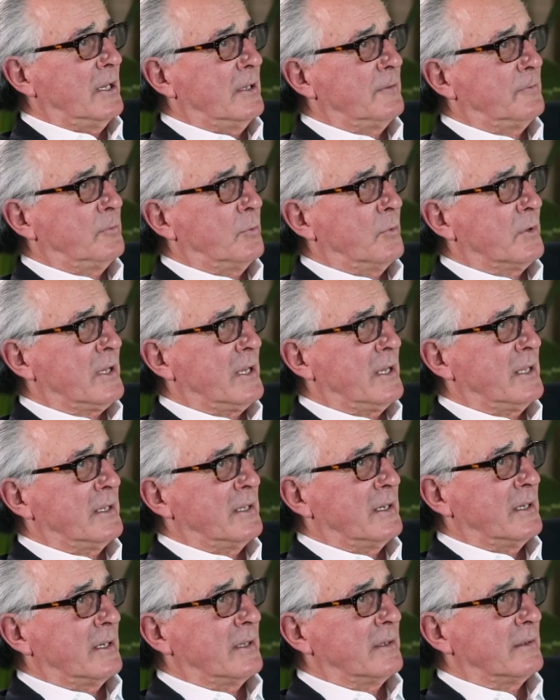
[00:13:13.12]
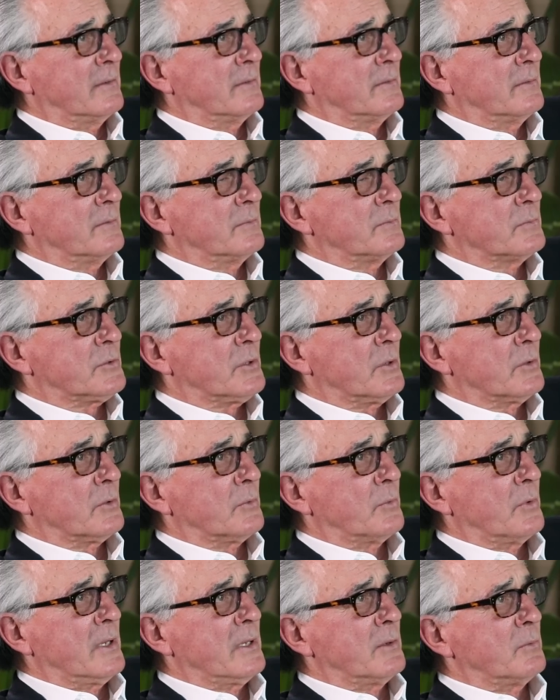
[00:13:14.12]
84 to 88. So Four
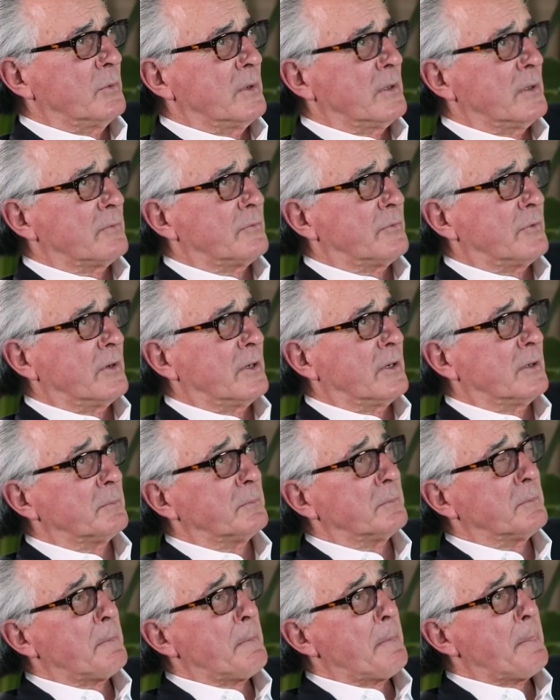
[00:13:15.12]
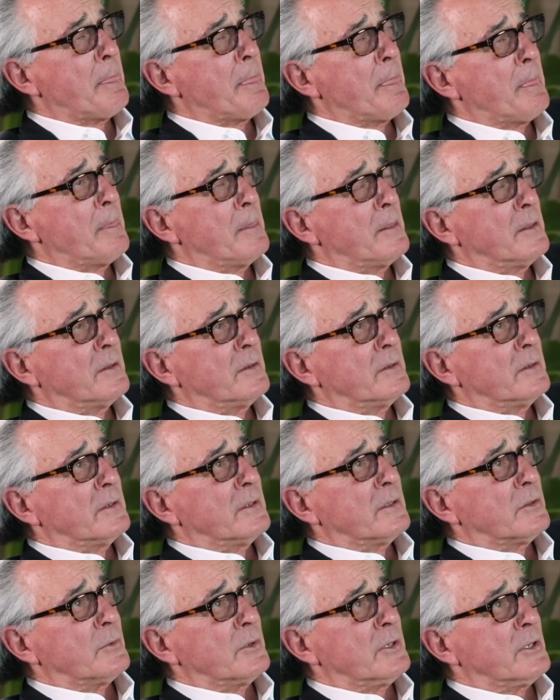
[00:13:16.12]
the years. rate went from
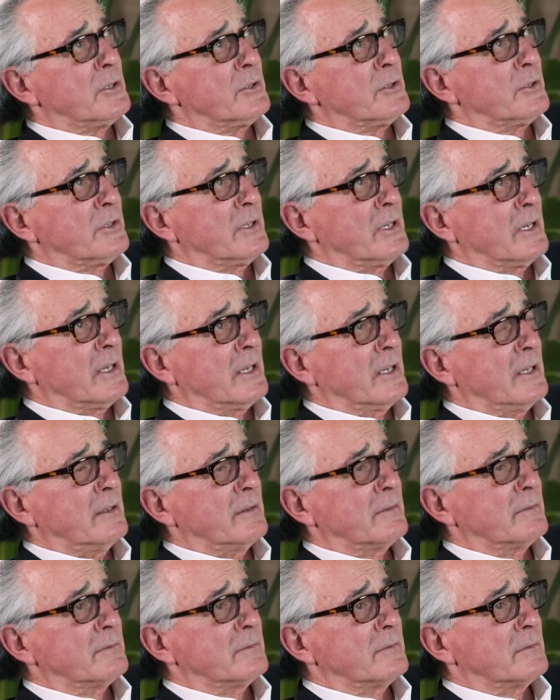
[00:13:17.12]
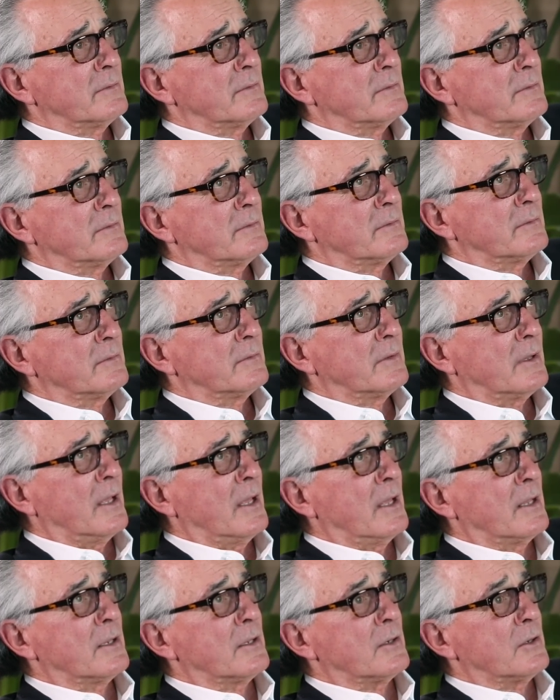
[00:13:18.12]
300 a day
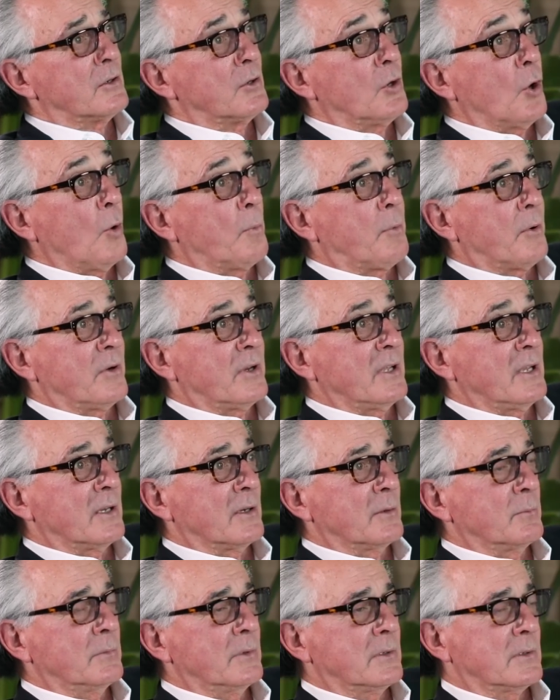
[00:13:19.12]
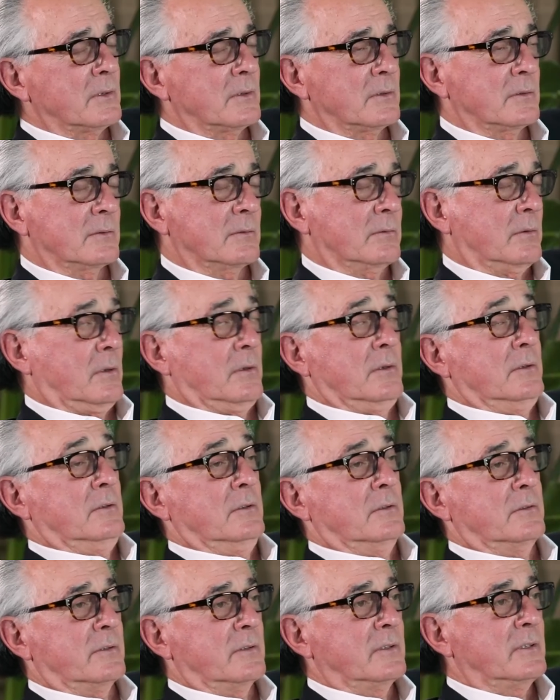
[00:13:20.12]
and no per diem,
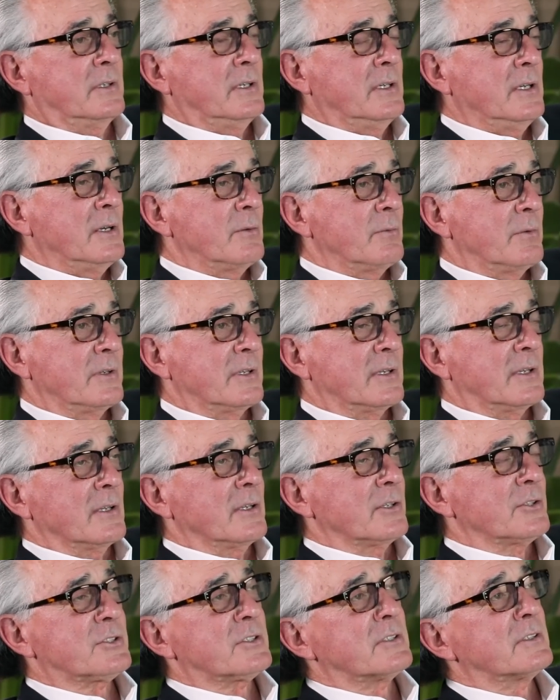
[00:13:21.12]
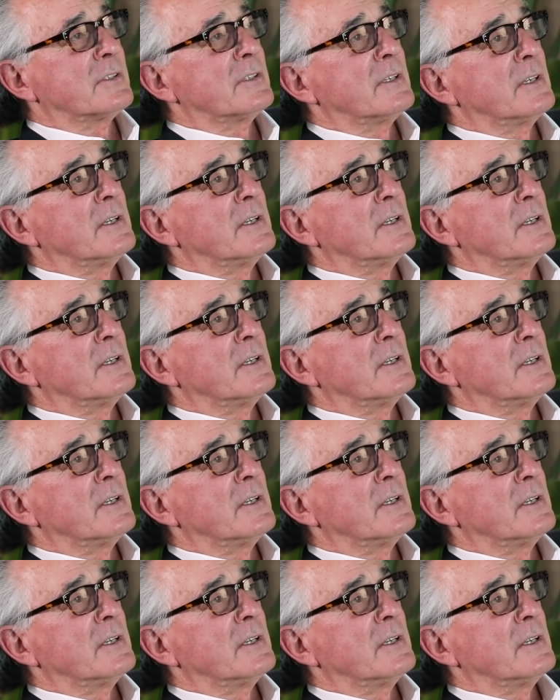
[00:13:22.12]
ridiculous,